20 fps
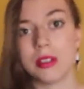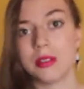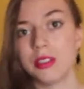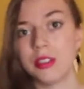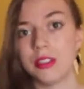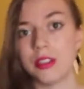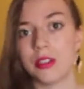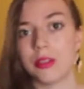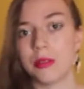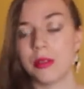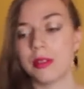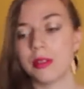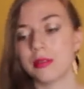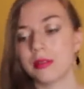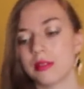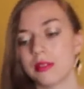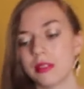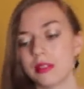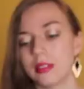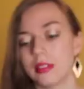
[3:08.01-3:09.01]

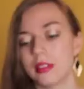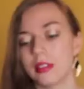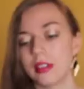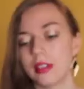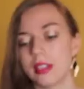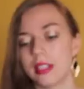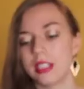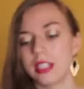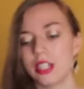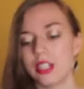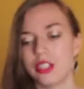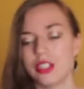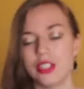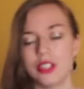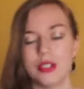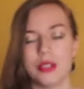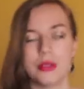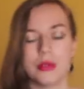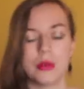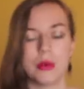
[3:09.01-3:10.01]
a
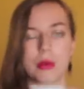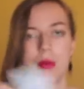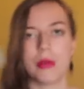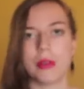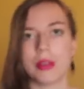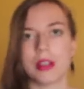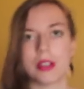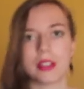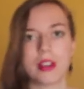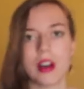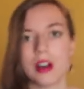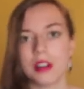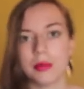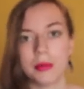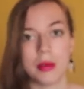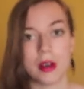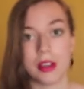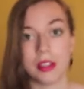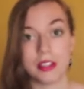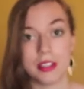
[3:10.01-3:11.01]
tissue or cotton
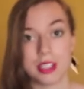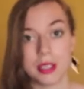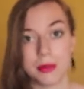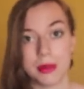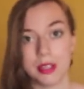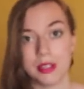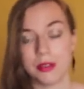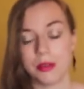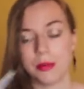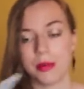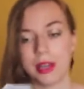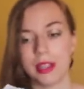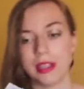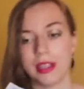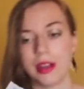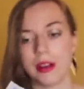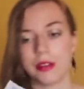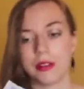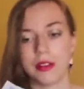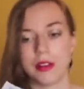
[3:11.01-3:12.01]
ball or something to apply the
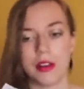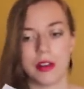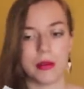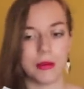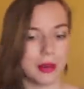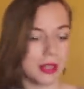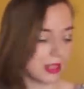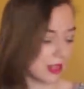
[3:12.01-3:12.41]
alcohol with.